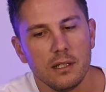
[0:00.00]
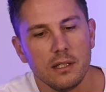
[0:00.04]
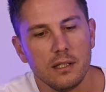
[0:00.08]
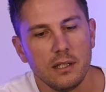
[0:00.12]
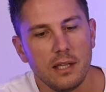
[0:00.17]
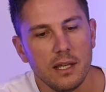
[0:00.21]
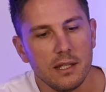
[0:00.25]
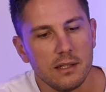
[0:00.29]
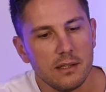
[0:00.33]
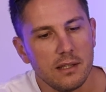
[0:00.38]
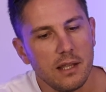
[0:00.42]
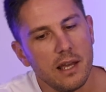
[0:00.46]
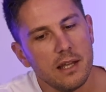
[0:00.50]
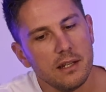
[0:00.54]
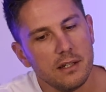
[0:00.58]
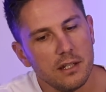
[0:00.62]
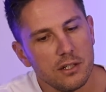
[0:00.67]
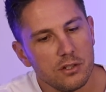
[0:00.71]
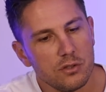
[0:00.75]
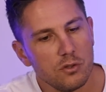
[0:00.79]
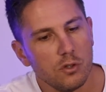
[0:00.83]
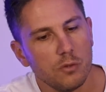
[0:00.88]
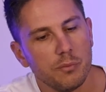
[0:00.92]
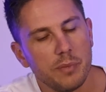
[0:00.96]
get the
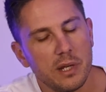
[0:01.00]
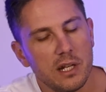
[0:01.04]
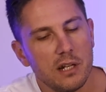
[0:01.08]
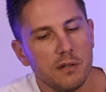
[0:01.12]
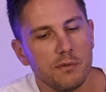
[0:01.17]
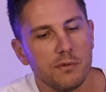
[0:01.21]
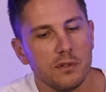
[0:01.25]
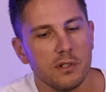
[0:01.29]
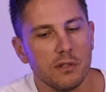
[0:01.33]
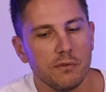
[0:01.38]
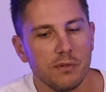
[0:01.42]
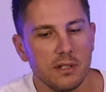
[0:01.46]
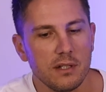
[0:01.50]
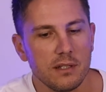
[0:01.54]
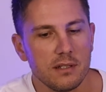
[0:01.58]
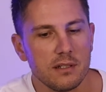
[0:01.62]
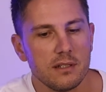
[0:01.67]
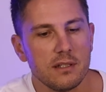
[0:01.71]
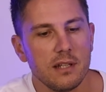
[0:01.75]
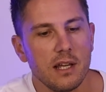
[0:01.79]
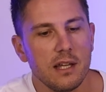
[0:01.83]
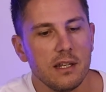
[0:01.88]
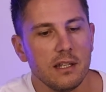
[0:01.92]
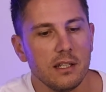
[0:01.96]
additional benefit of
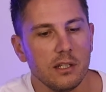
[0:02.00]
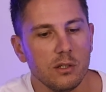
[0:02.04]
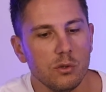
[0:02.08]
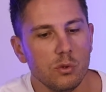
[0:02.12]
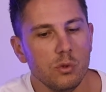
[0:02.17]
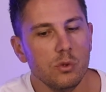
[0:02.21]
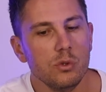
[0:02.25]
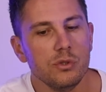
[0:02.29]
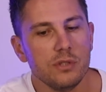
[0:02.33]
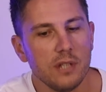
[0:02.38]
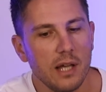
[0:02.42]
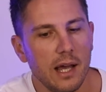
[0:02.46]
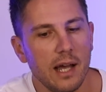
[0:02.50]
understanding who's